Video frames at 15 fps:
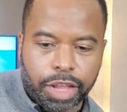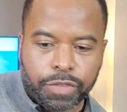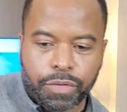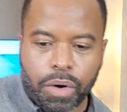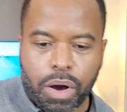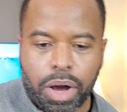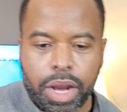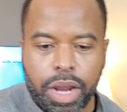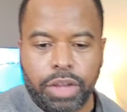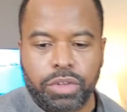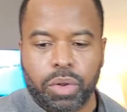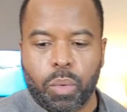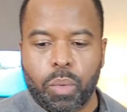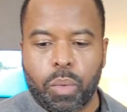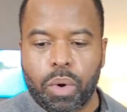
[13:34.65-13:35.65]
as far as
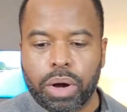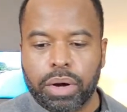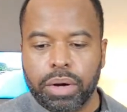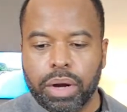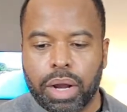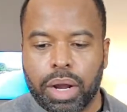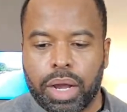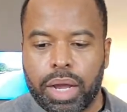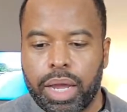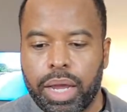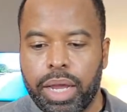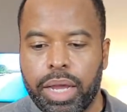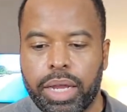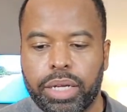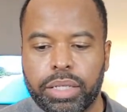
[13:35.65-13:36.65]
the water
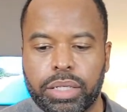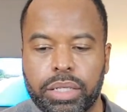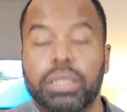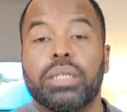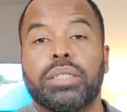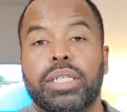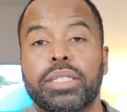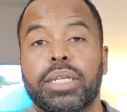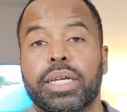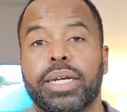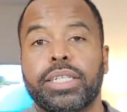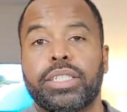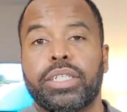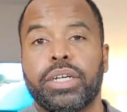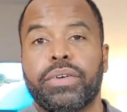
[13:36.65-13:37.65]
is just looking
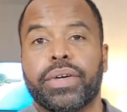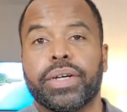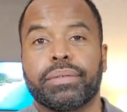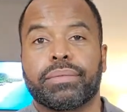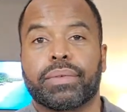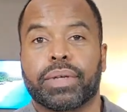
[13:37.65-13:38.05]
at your urine.